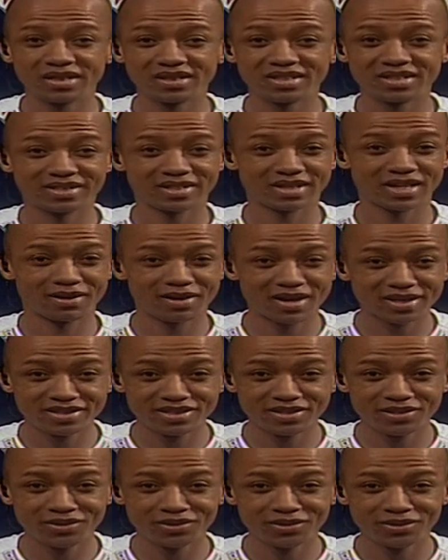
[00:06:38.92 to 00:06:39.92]
there's
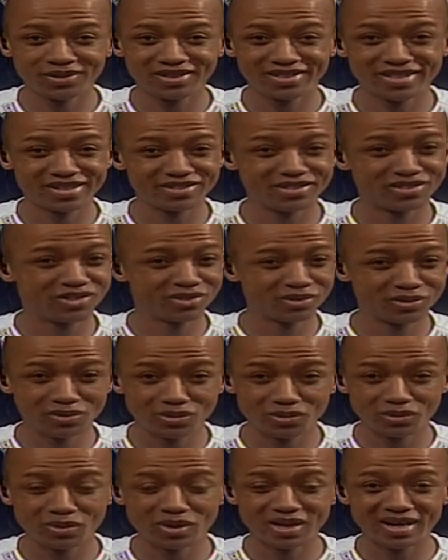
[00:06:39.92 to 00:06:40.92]
karate do, there's
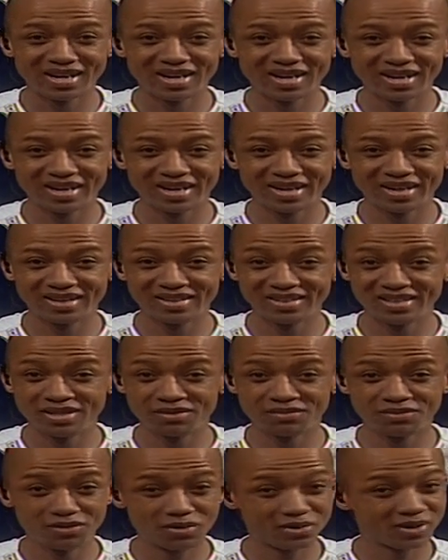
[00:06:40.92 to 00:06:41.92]
judo. And
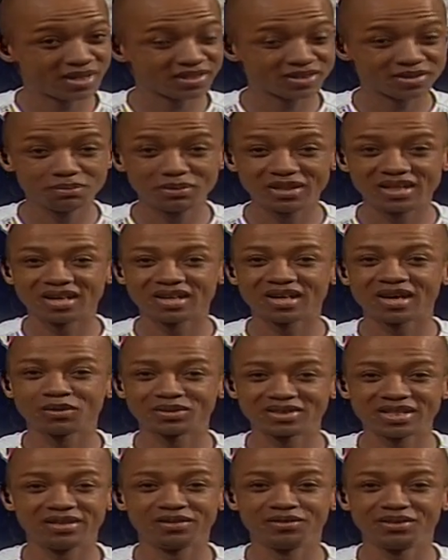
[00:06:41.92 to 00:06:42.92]
if you ask me, I, will
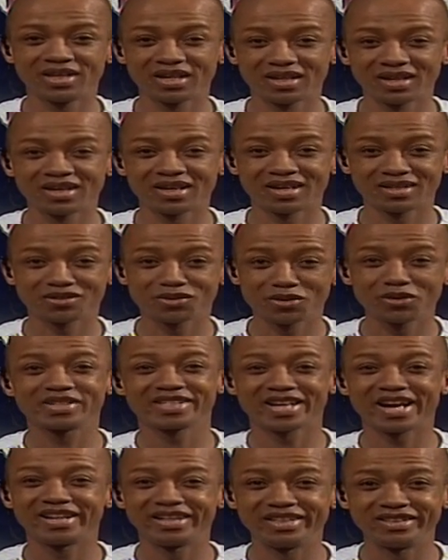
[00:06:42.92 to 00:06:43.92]
tell you Ghana has got
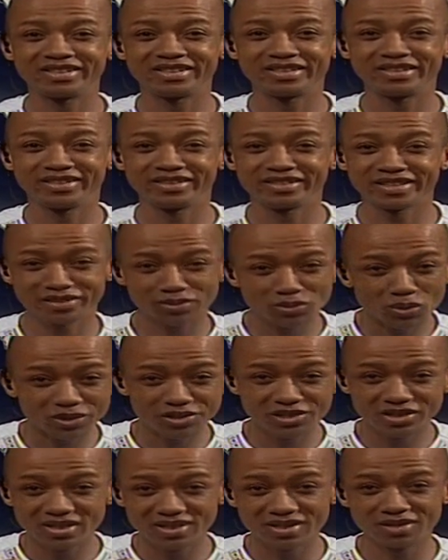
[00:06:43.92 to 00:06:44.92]
talent. Just
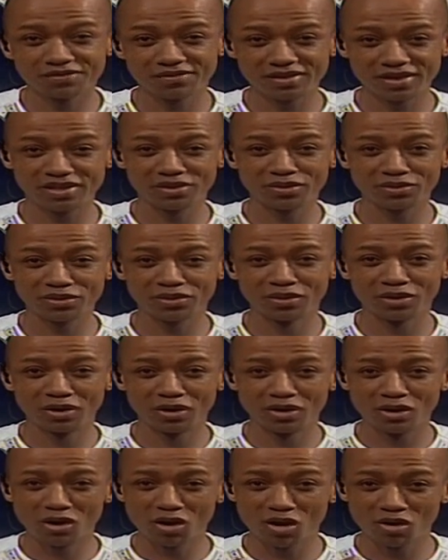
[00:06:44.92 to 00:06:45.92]
watch this video
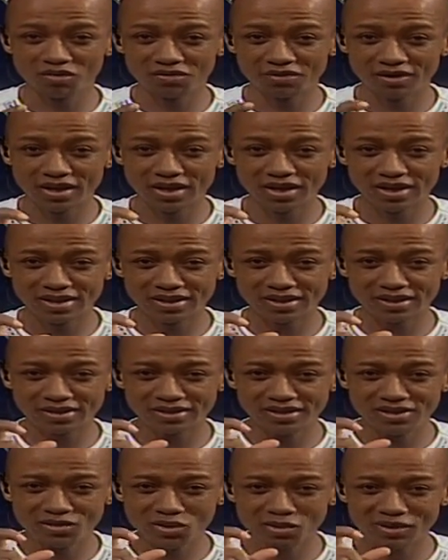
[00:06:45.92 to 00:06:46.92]
of, uh,
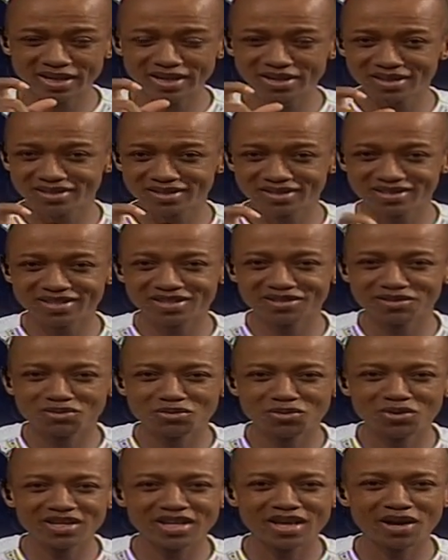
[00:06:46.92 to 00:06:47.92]
you know, kids just
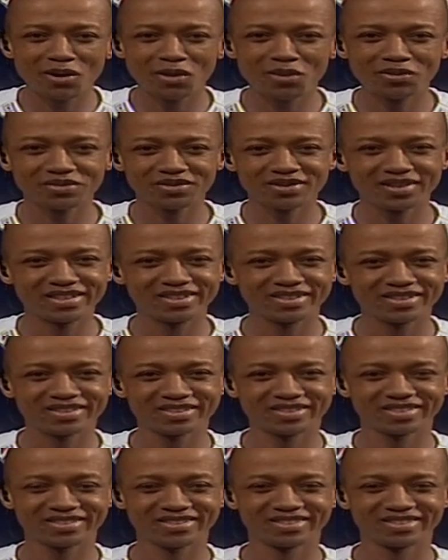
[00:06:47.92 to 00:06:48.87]
doing their own things.